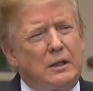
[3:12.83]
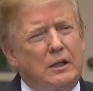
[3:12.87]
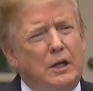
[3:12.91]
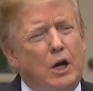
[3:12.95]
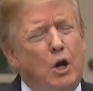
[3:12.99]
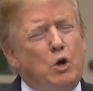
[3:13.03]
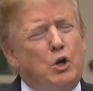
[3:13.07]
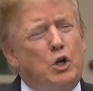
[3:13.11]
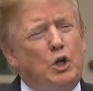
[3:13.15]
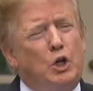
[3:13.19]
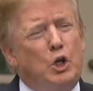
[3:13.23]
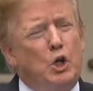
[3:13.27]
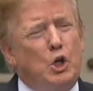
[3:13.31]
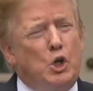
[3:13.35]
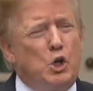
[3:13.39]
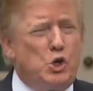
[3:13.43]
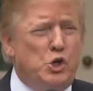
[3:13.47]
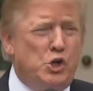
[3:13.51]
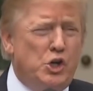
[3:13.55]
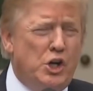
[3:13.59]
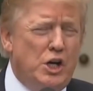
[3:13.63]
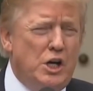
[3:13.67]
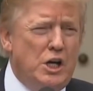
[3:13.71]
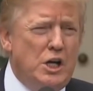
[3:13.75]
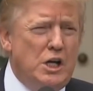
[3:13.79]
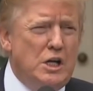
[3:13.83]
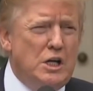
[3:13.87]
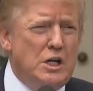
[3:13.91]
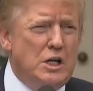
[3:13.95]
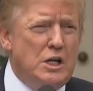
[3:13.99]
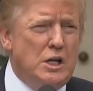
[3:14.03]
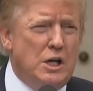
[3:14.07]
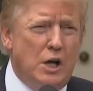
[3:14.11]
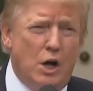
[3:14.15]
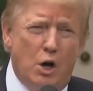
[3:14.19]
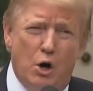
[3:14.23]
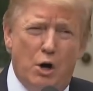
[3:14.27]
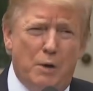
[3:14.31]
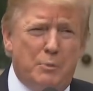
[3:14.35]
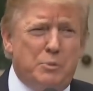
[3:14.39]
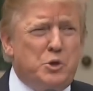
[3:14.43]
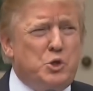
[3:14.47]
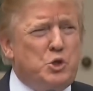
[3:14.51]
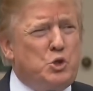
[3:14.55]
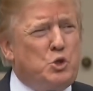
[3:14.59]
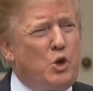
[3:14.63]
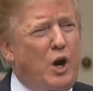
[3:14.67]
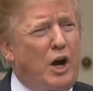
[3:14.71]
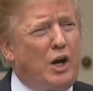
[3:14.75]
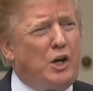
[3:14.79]
No collusion, no
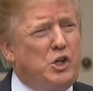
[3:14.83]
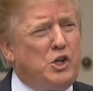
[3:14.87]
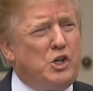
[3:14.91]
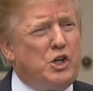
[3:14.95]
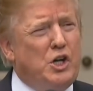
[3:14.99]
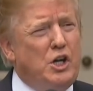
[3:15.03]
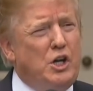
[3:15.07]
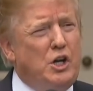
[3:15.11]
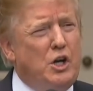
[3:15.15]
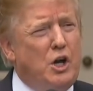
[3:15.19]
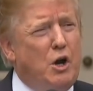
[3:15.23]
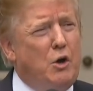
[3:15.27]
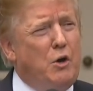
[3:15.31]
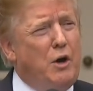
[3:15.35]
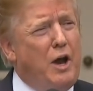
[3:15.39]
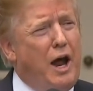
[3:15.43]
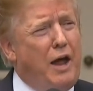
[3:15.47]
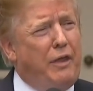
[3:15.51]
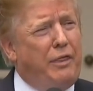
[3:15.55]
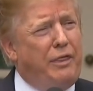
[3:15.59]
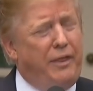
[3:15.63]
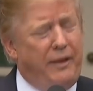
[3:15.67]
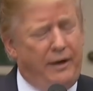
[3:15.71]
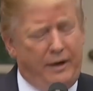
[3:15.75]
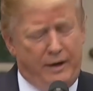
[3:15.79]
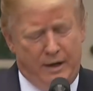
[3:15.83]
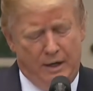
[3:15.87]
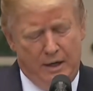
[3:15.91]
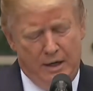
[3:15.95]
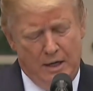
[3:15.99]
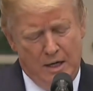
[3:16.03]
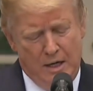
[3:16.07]
obstruction, no nothing.